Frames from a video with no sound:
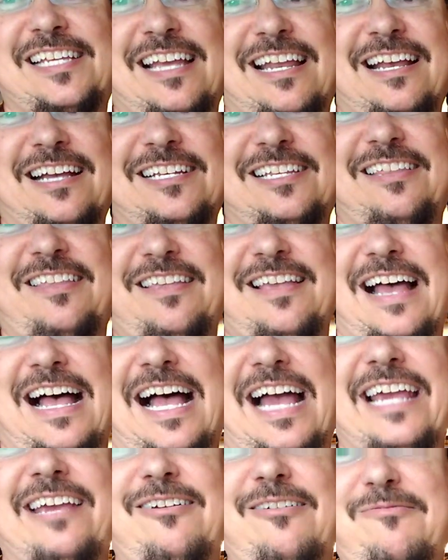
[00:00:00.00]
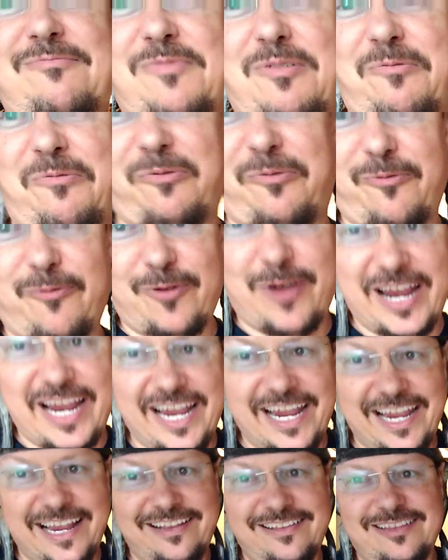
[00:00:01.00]
and I am
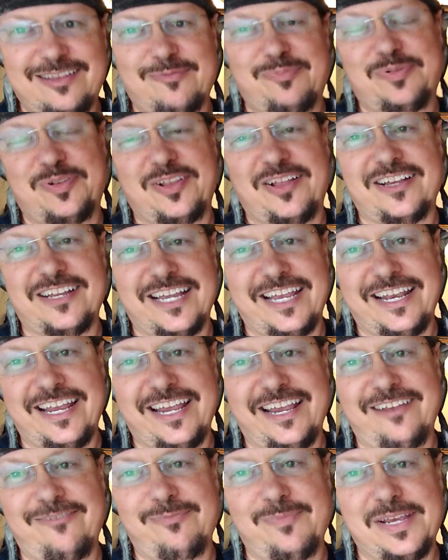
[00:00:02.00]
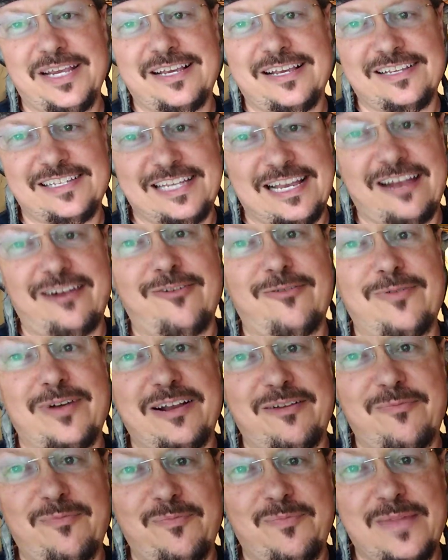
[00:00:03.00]
afraid to plug it in because I don't want to
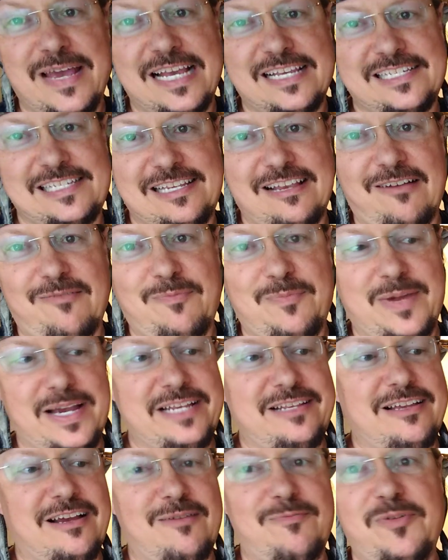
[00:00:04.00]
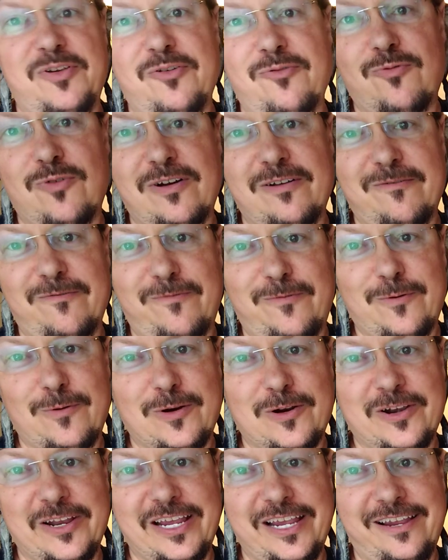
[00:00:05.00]
mess up my
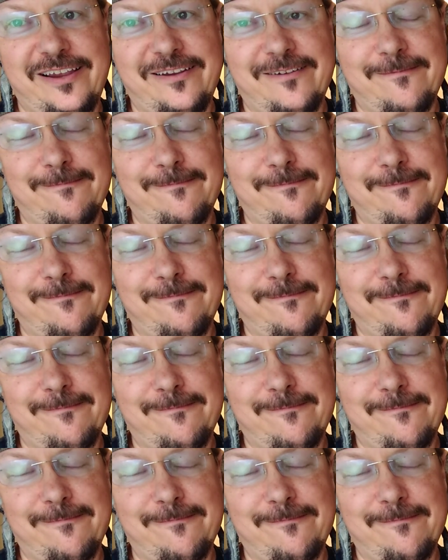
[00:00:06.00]
W140.